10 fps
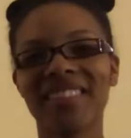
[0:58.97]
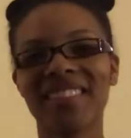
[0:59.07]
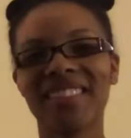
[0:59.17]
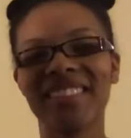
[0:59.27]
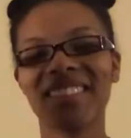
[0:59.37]

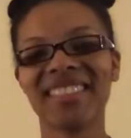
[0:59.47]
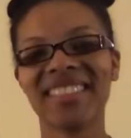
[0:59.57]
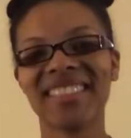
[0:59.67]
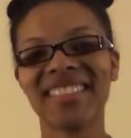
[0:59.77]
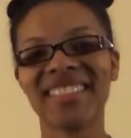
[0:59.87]

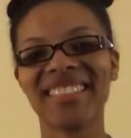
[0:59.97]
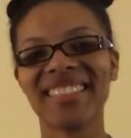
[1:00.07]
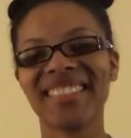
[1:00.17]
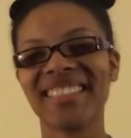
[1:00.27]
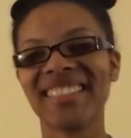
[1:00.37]

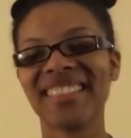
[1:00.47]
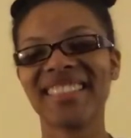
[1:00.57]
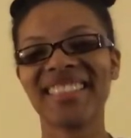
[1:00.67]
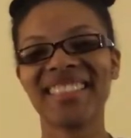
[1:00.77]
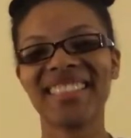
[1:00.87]

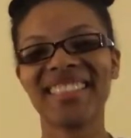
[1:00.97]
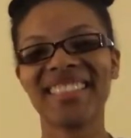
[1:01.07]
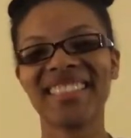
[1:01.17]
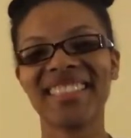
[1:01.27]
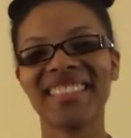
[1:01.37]

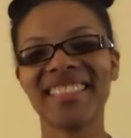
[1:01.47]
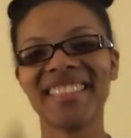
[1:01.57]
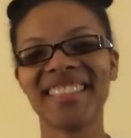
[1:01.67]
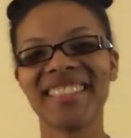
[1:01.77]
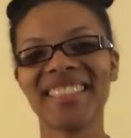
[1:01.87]

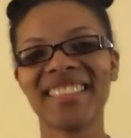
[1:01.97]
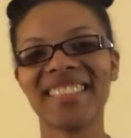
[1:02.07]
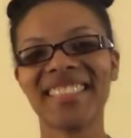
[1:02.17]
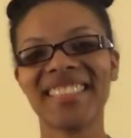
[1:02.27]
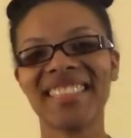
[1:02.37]

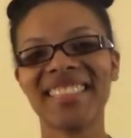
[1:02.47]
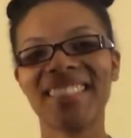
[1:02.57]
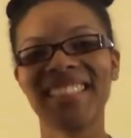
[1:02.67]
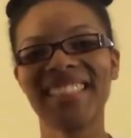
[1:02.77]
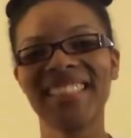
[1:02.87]

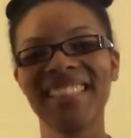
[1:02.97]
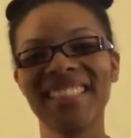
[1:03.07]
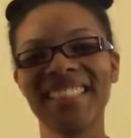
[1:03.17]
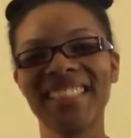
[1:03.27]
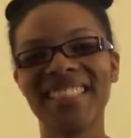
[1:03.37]

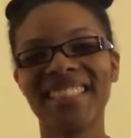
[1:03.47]
This person isn't speaking.